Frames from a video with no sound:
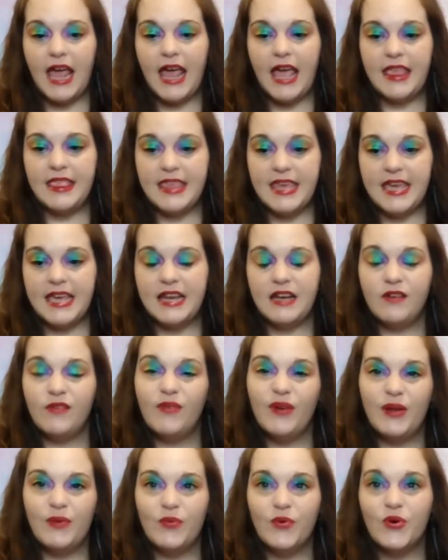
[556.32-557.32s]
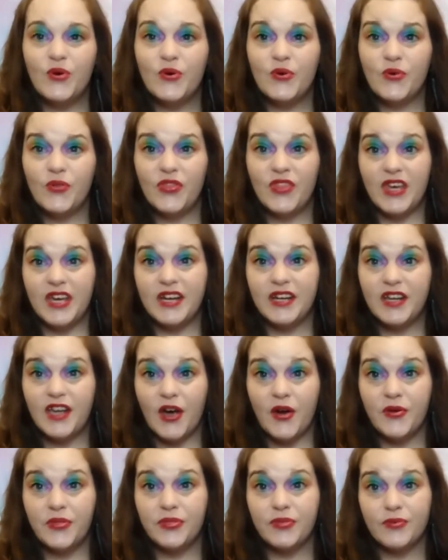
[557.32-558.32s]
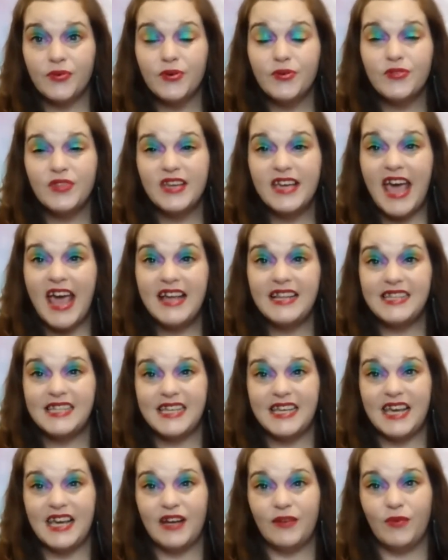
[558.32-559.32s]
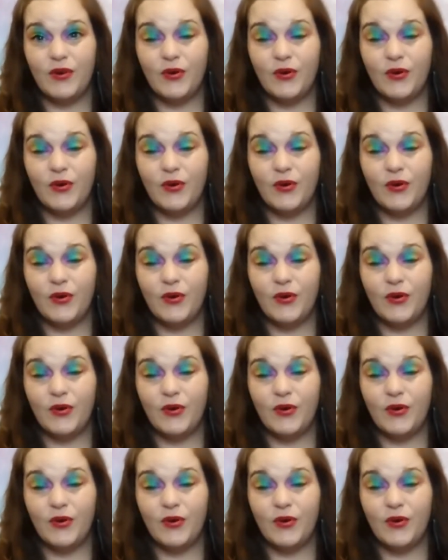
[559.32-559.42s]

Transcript: and then we will then go through the gates again.